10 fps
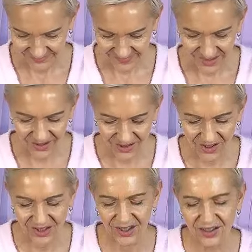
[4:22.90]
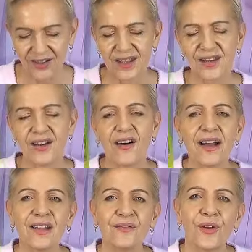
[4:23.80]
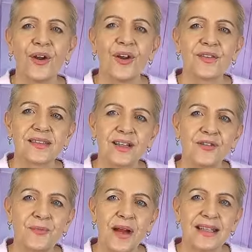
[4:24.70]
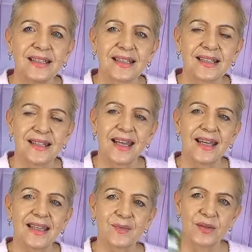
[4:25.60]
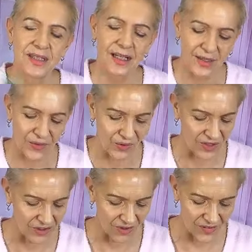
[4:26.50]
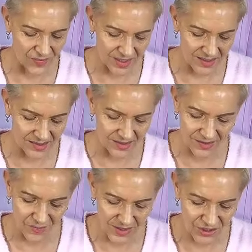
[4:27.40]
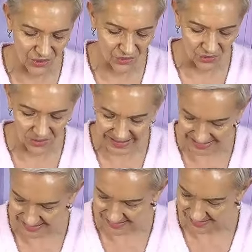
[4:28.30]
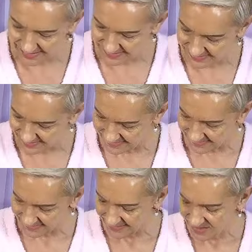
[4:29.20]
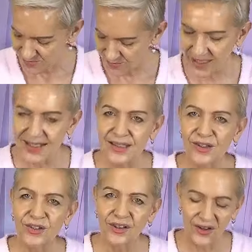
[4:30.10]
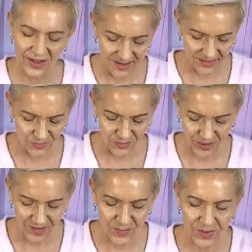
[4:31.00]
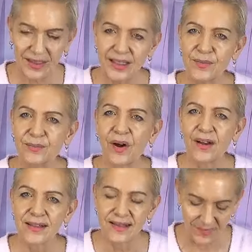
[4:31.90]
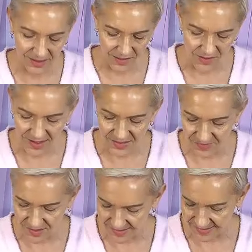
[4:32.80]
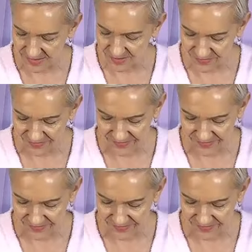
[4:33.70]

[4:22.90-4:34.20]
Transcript: Oh, you got the Nine of Earth. Self-made success, particularly if you're in your own business. So much coin here. Based on your own hard work, the ability to buy something nice for yourself.